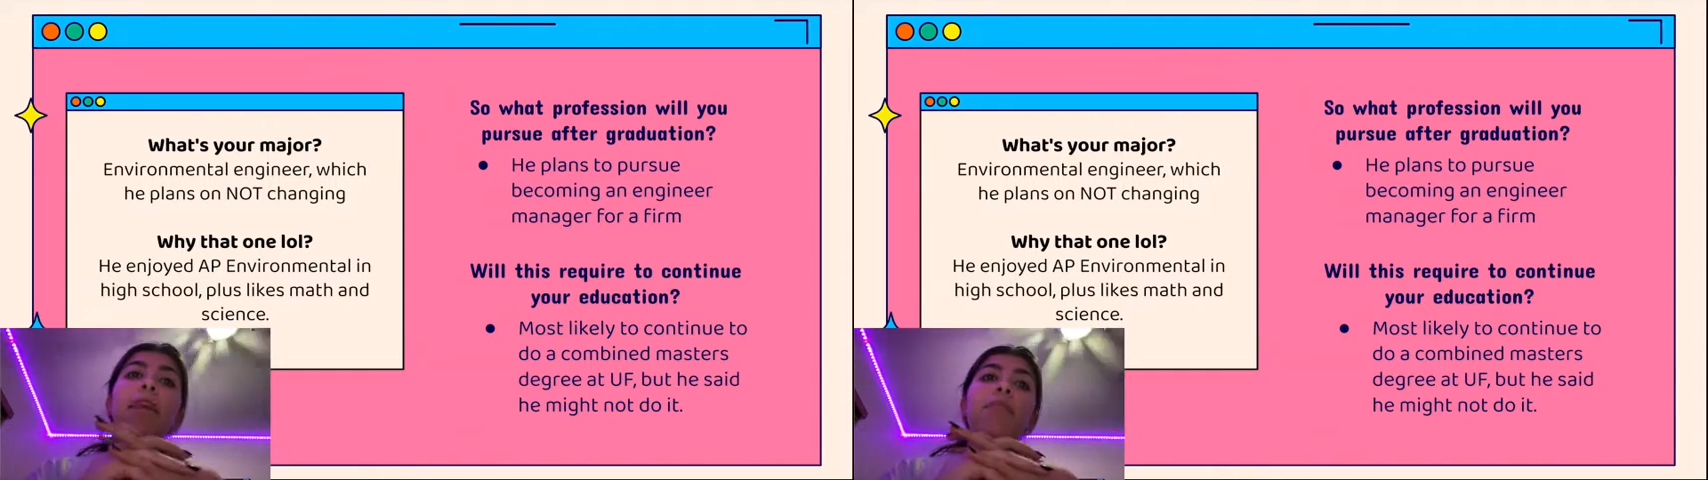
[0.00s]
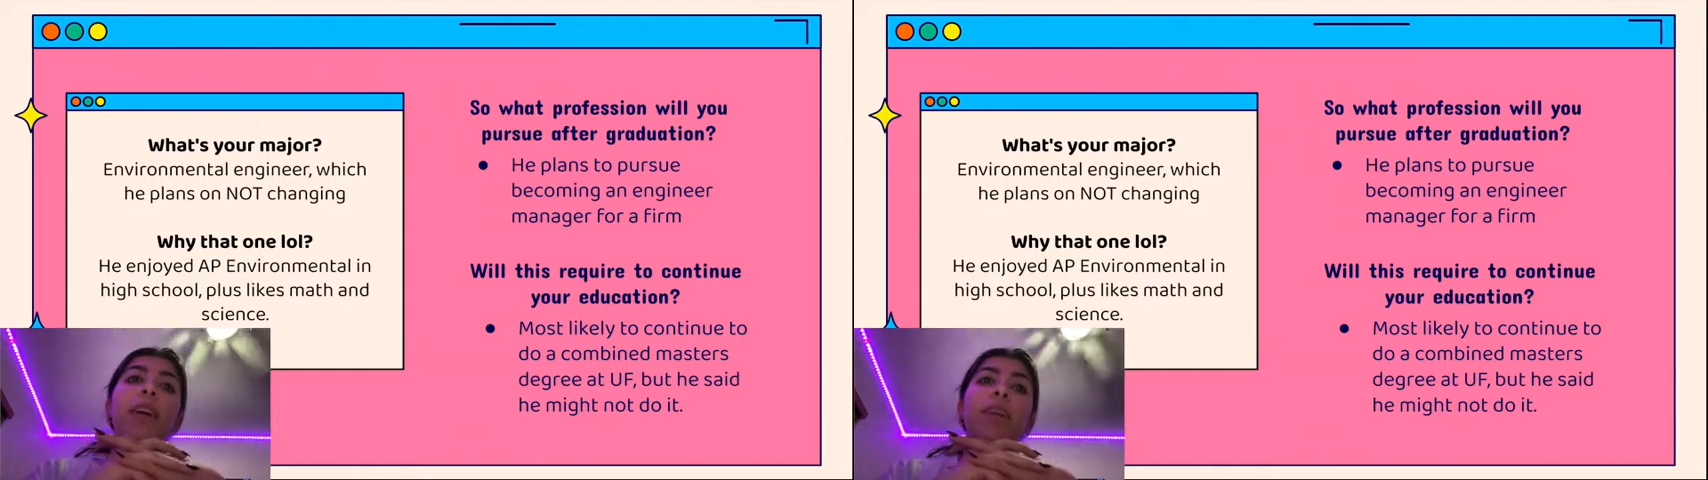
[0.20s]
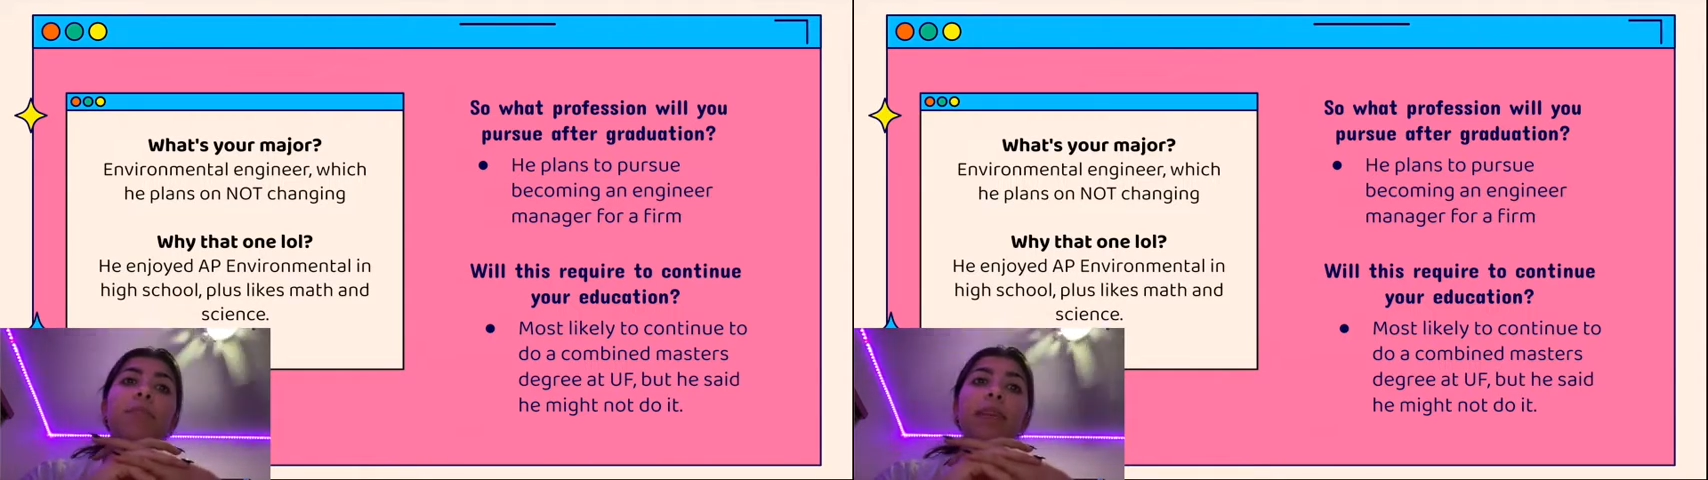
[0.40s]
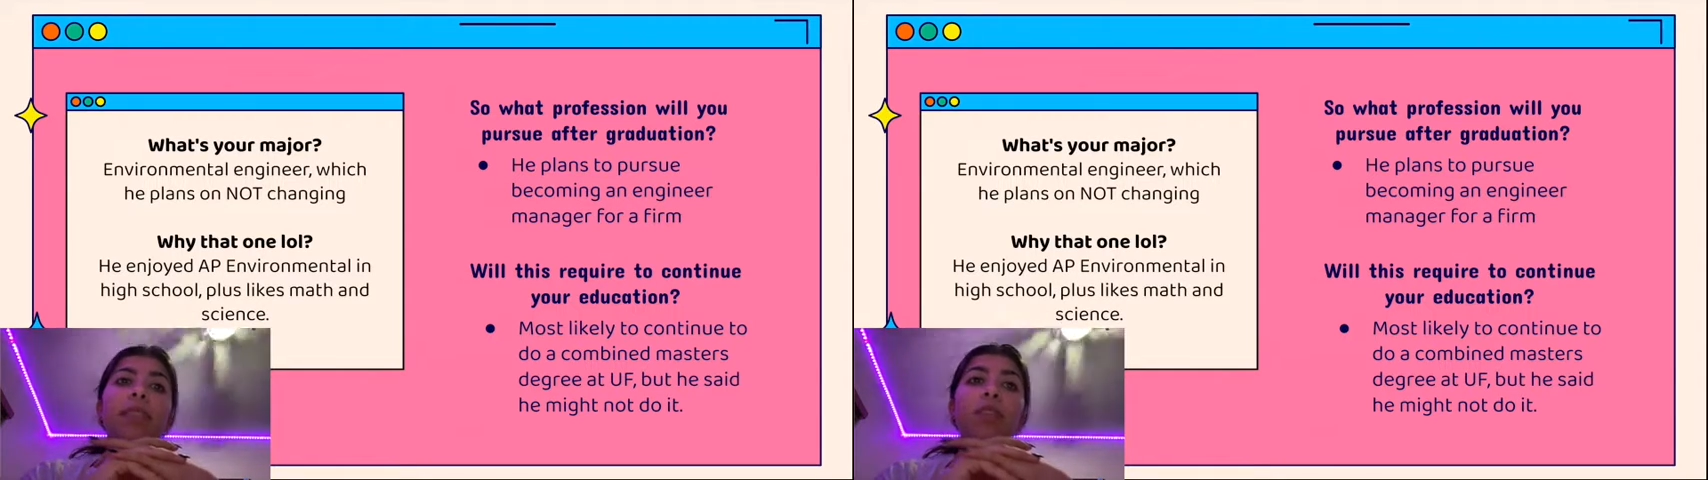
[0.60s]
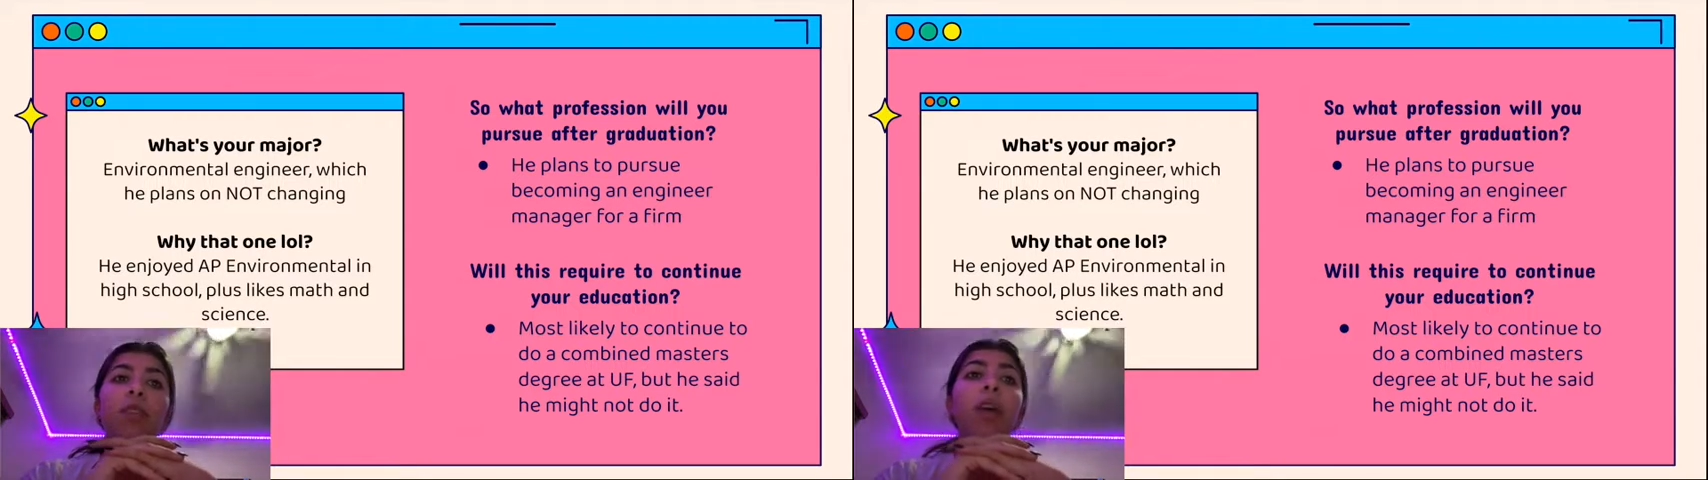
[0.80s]

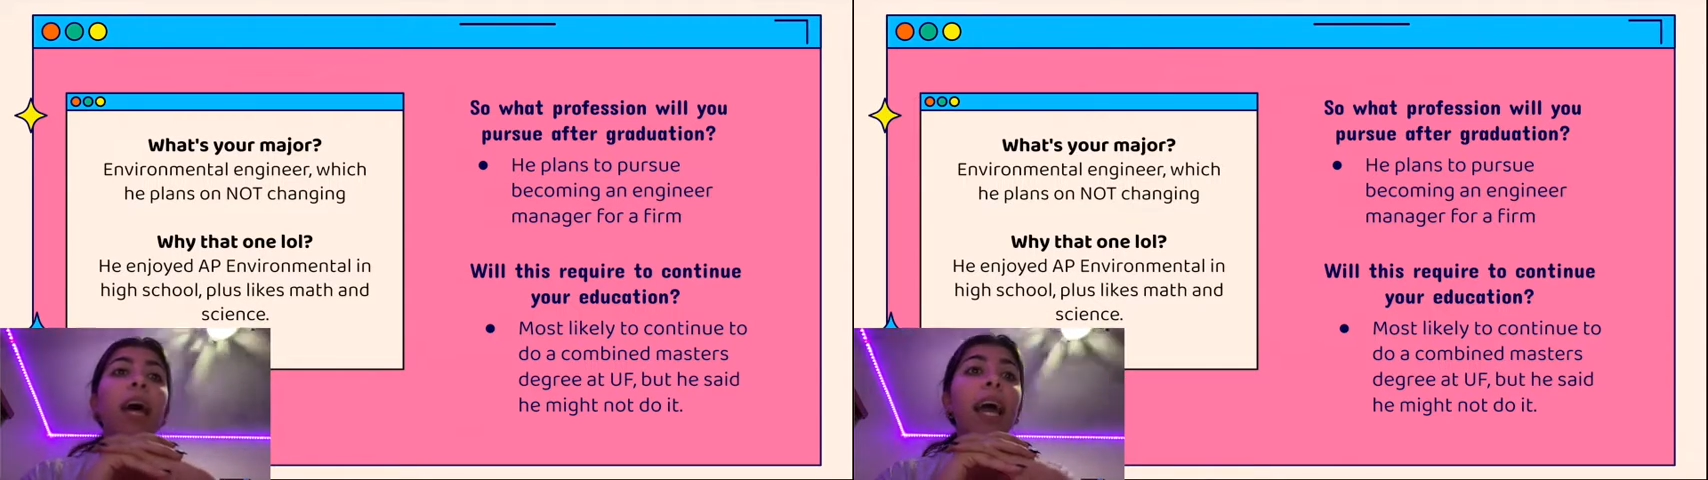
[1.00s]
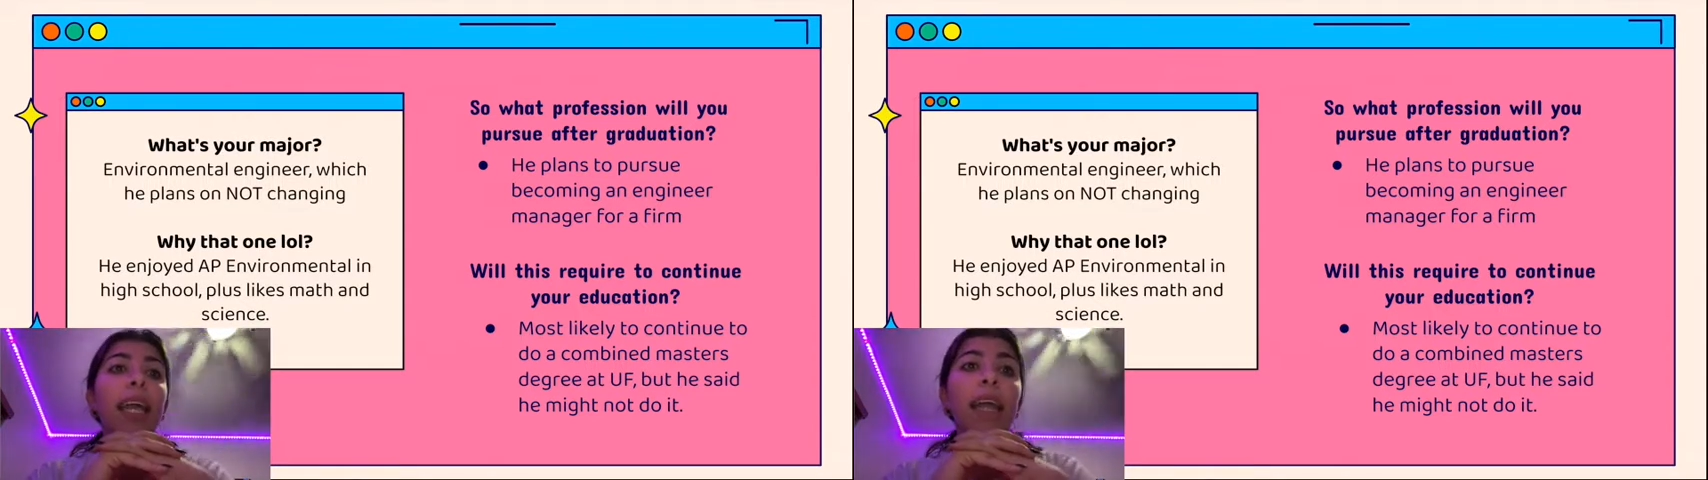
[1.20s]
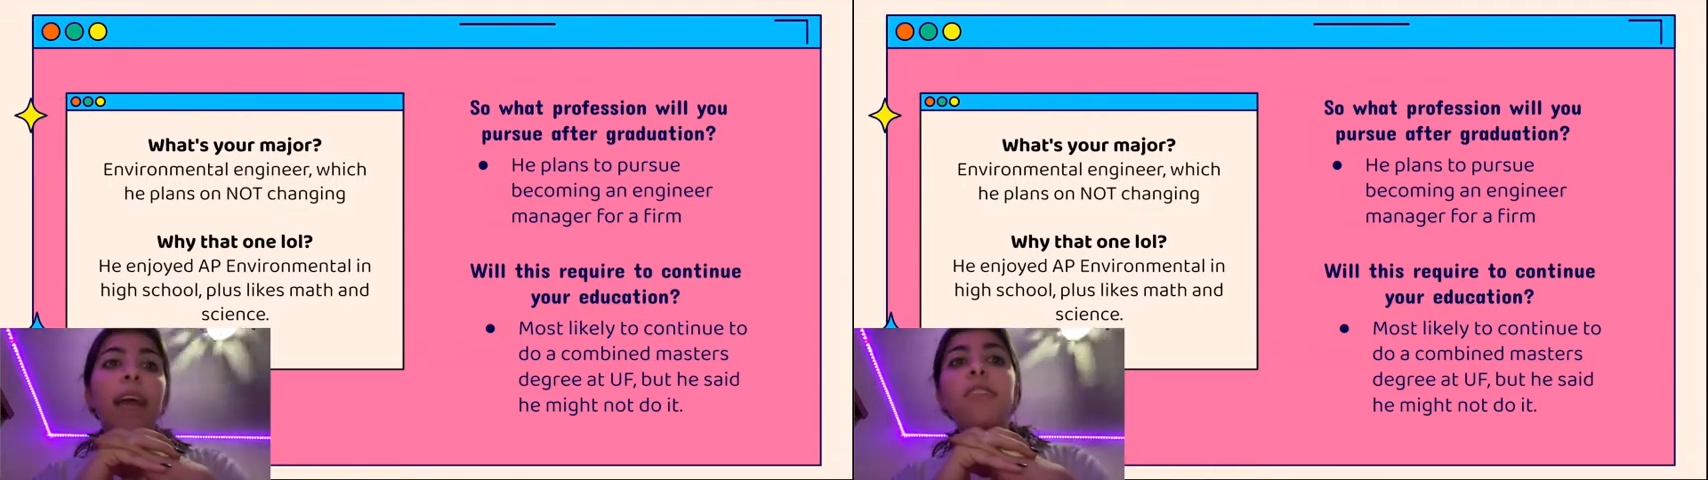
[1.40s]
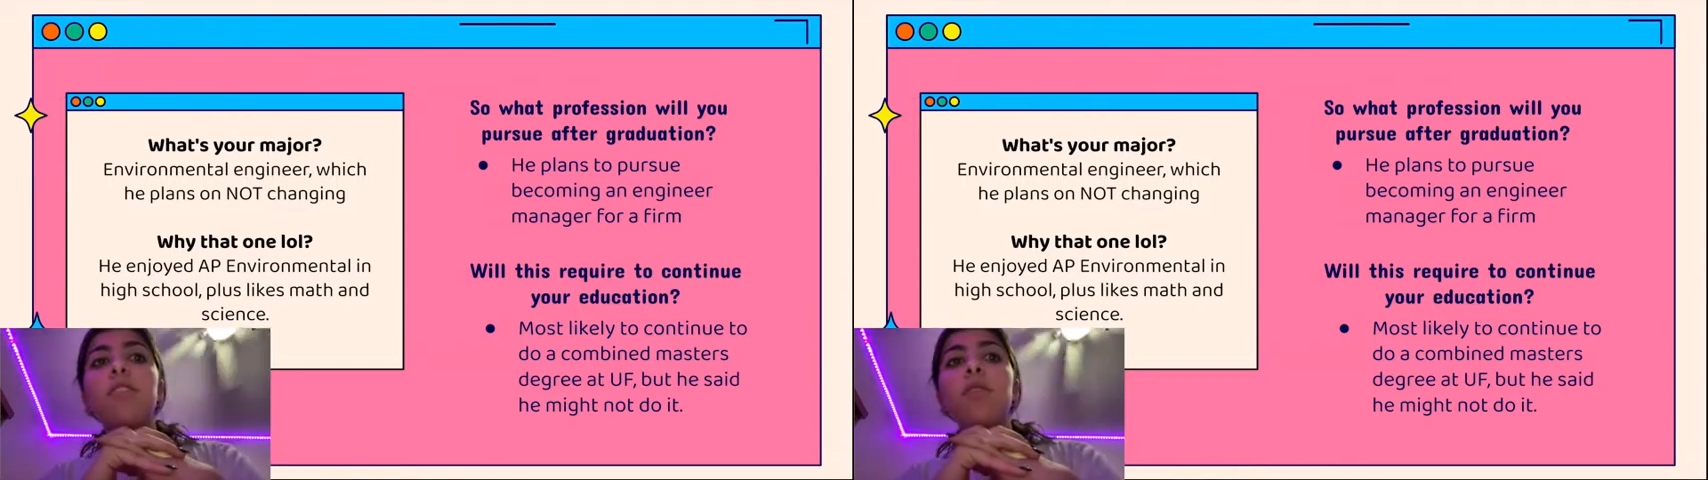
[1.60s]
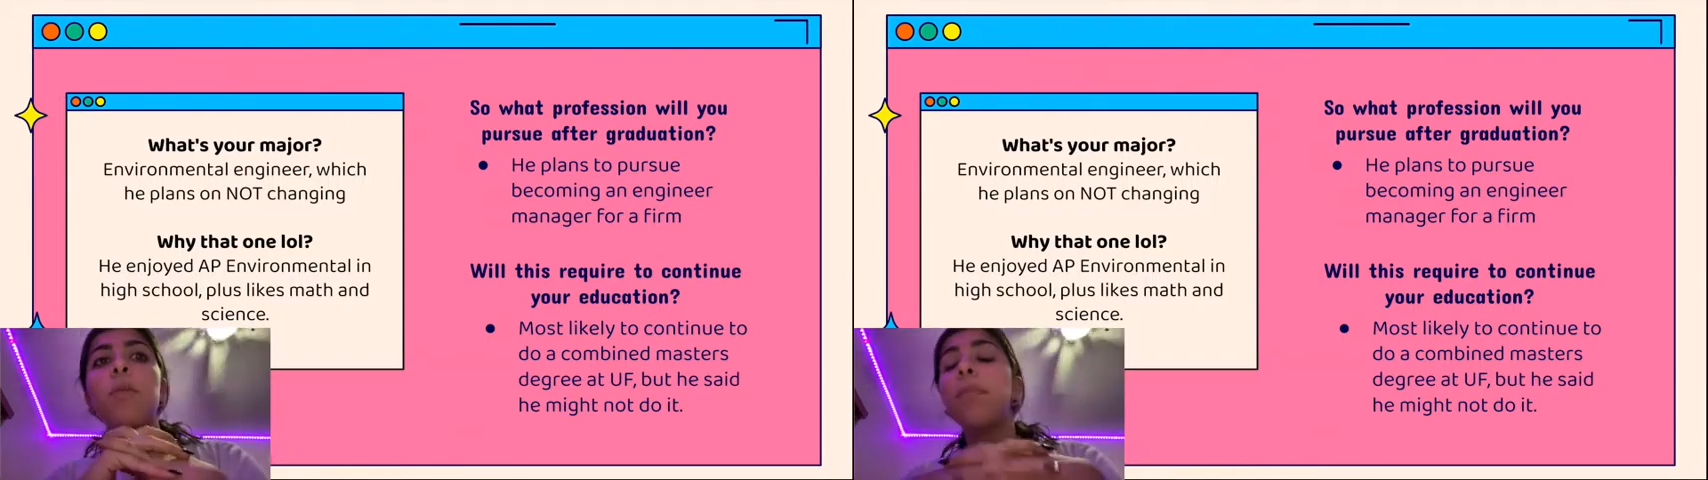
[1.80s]
Environmental in high school,